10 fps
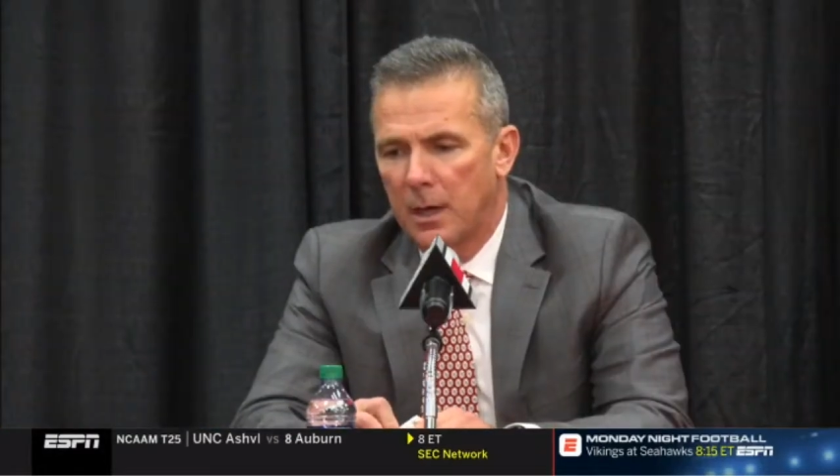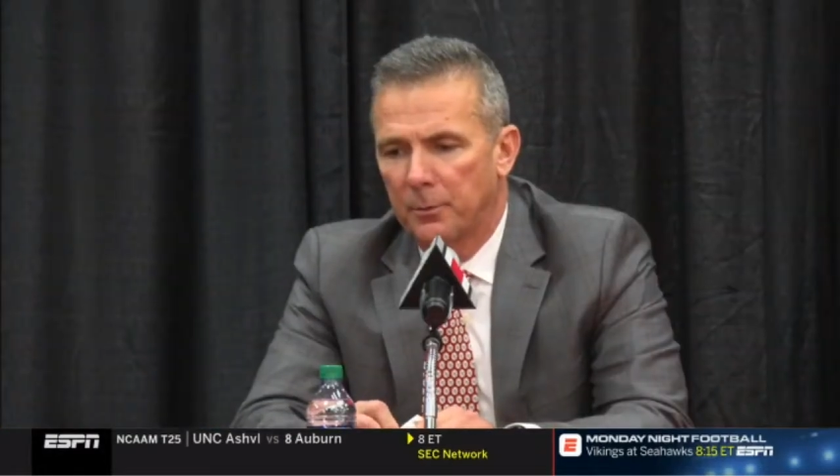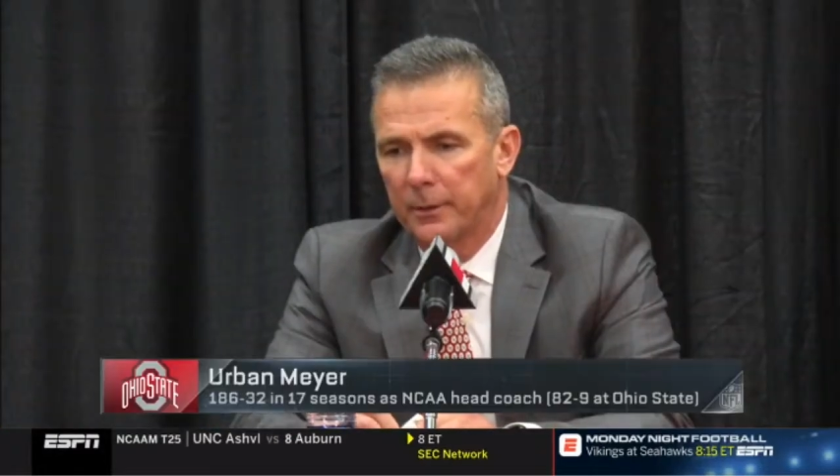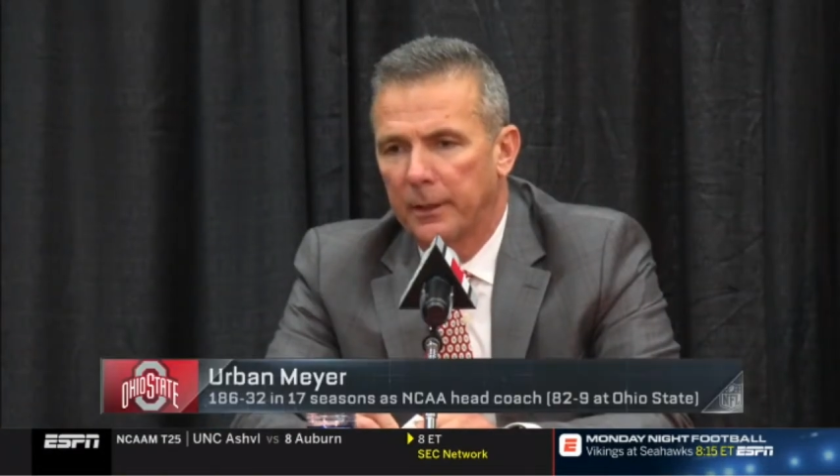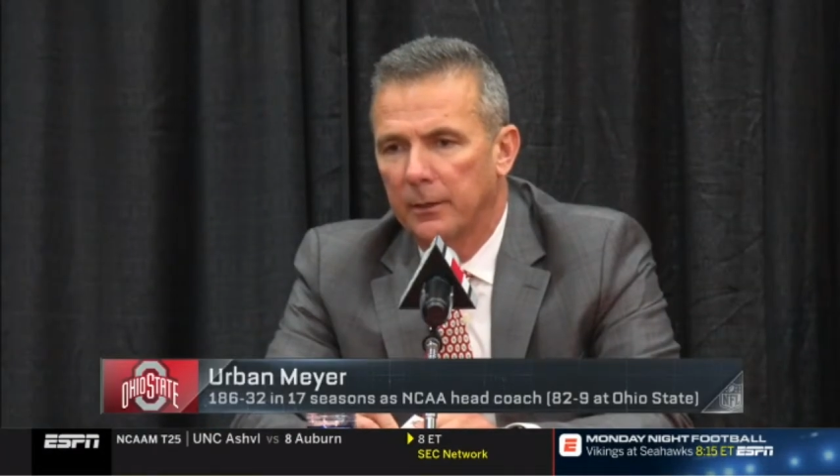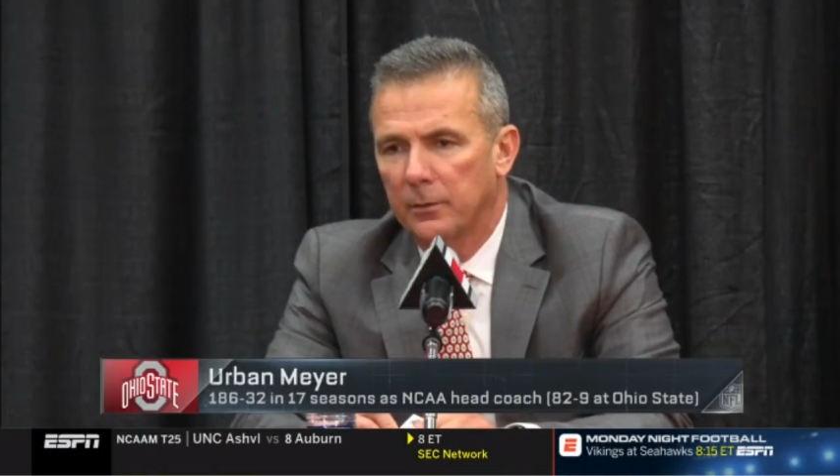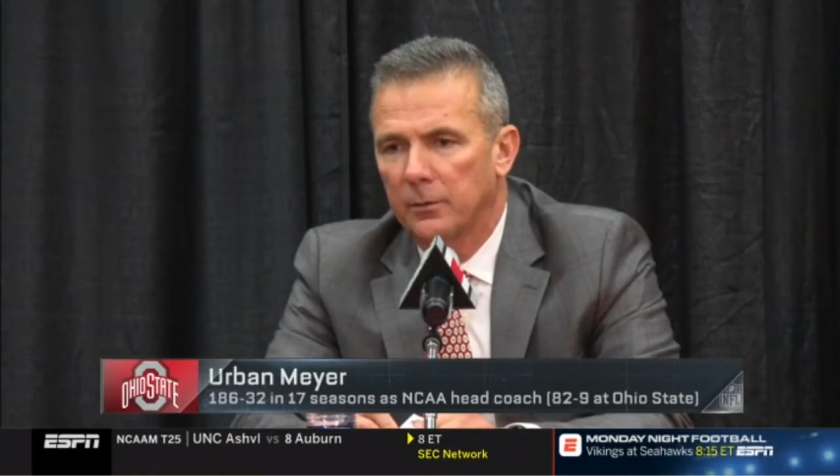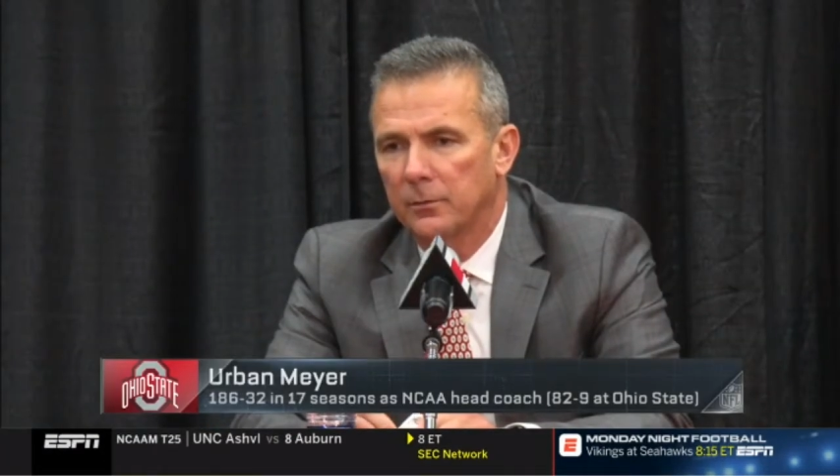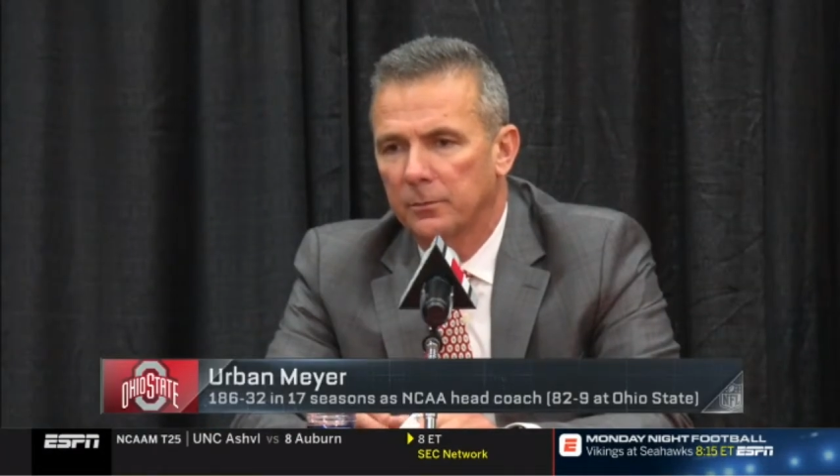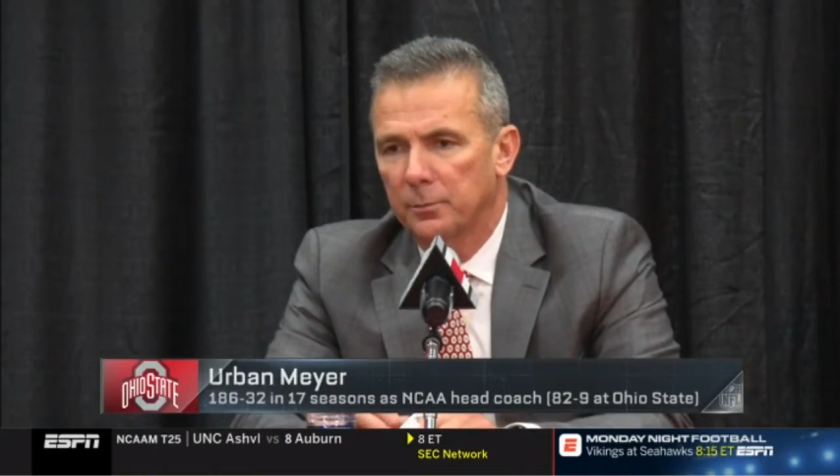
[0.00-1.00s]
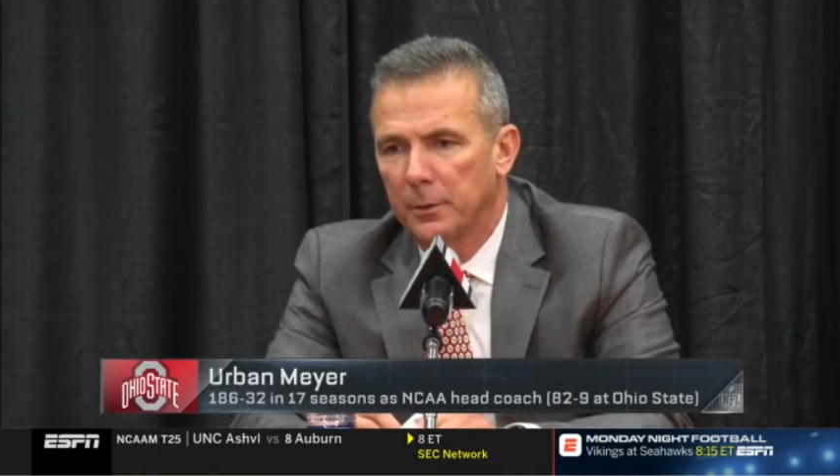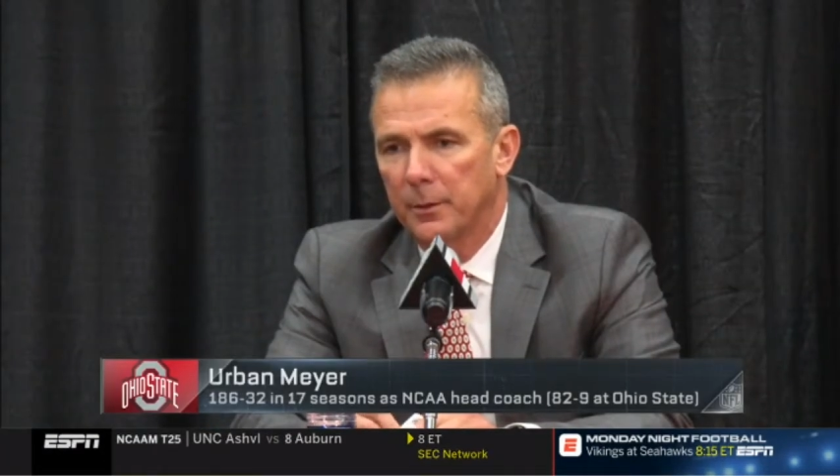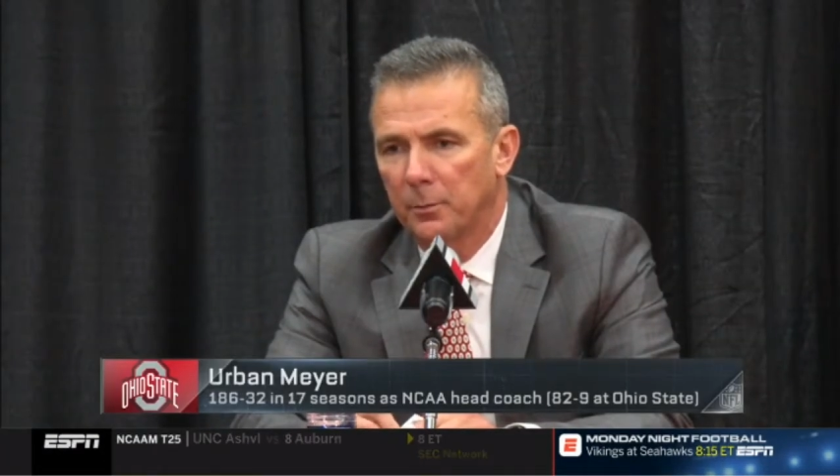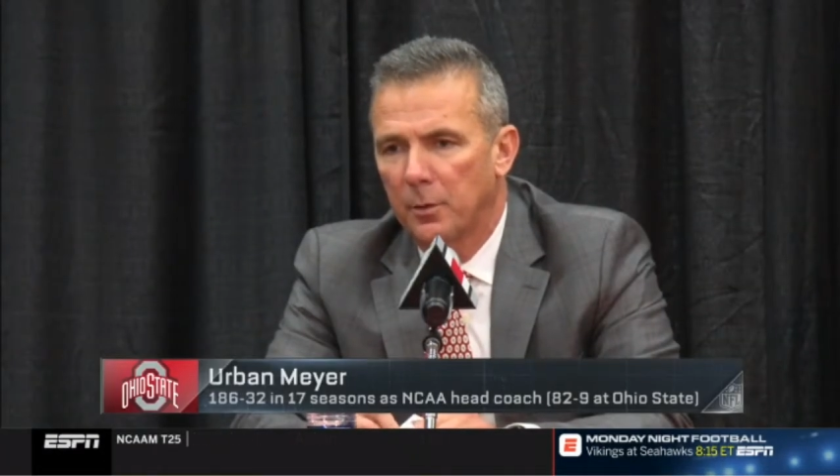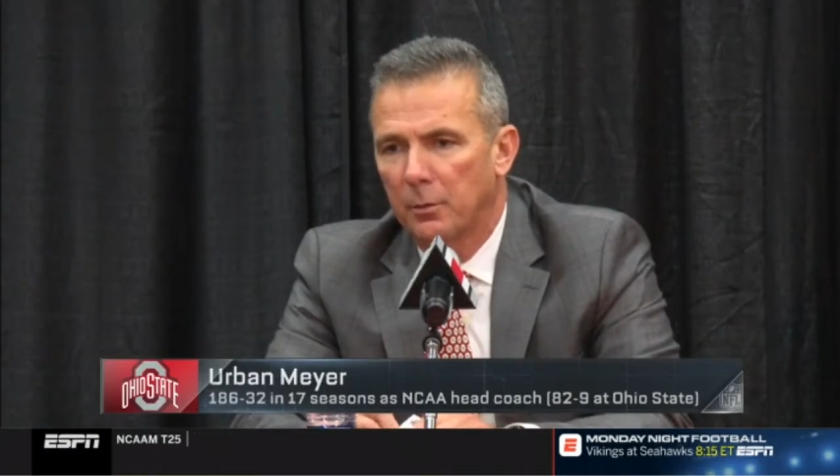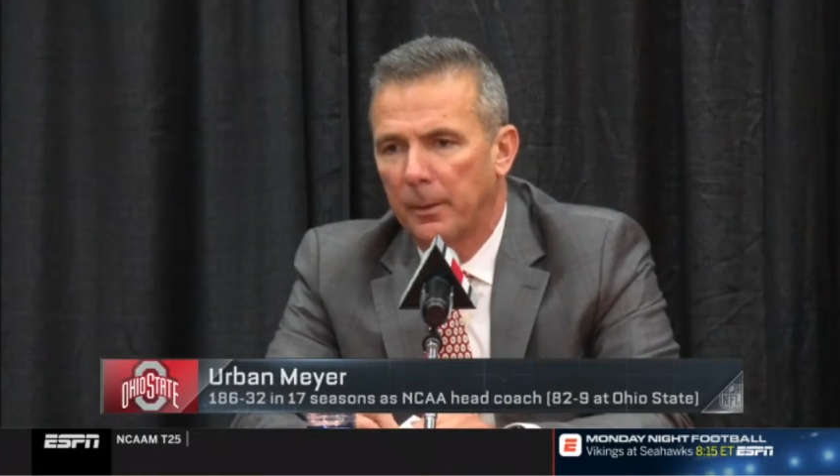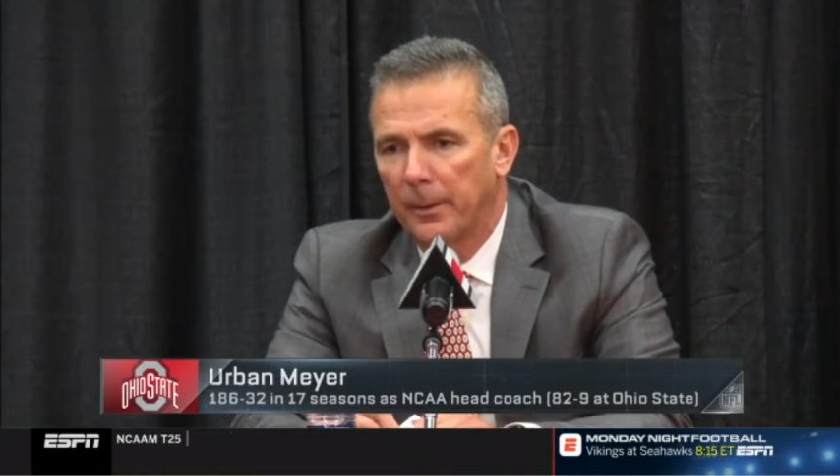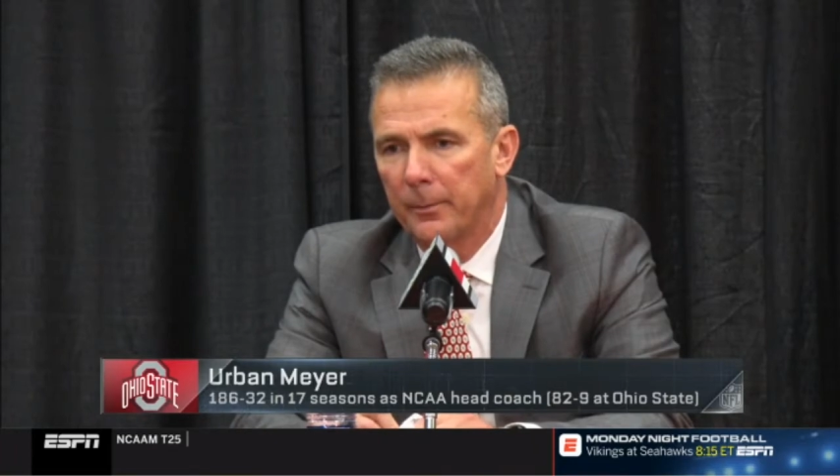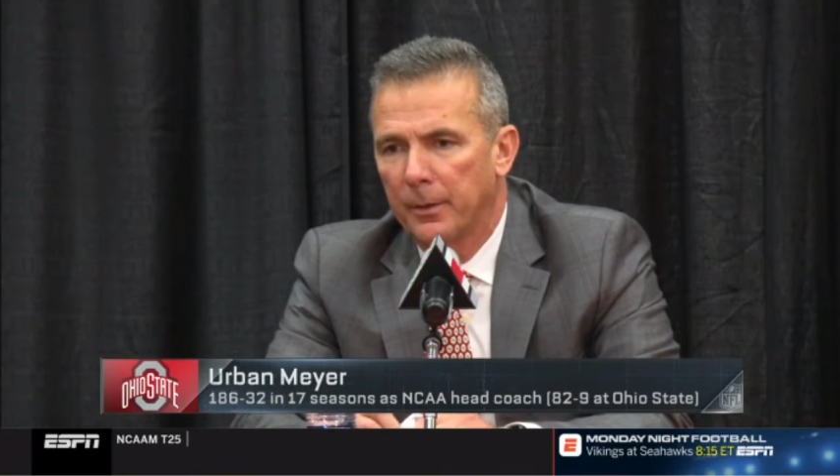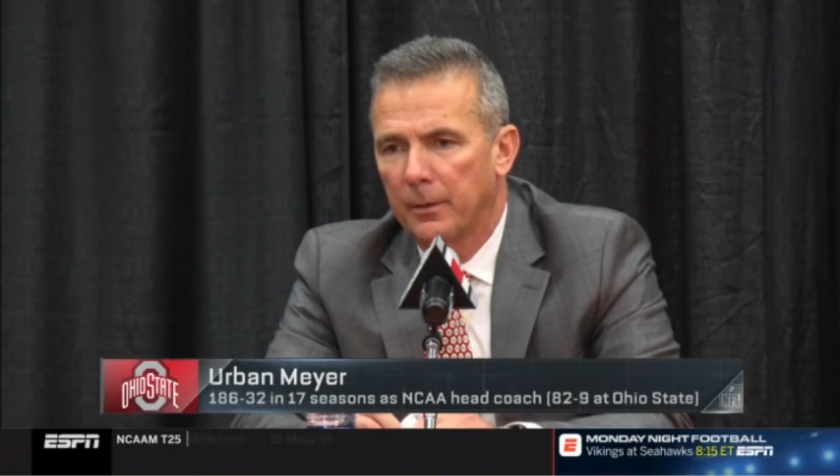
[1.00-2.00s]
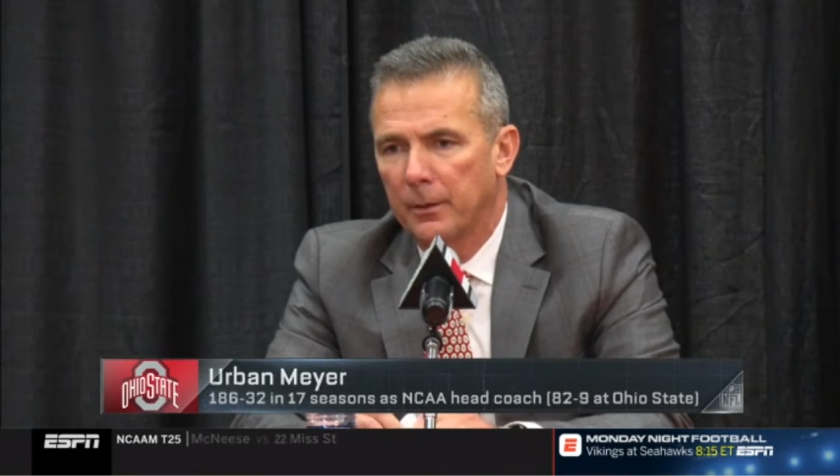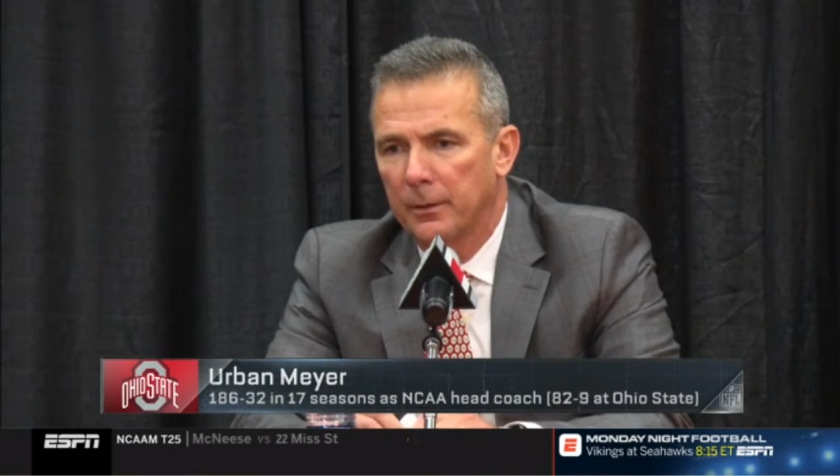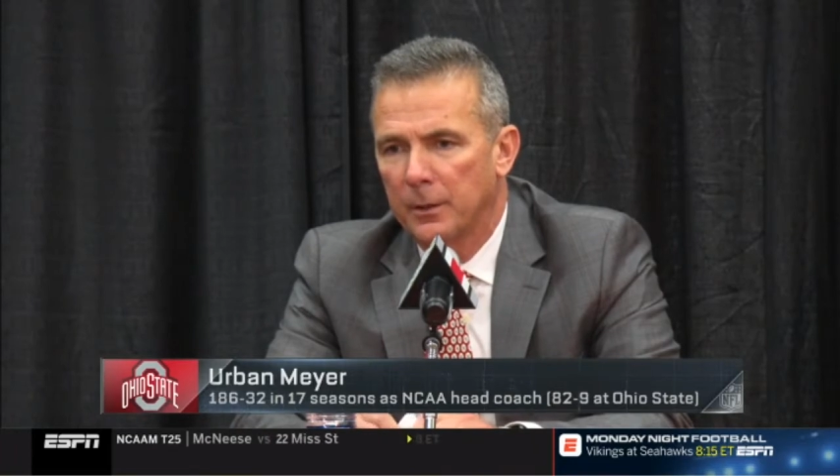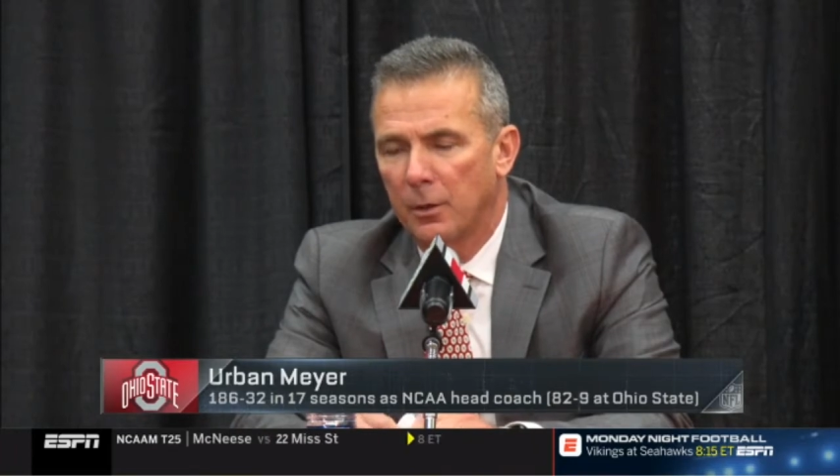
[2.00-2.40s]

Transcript: comprehensive premier program in America,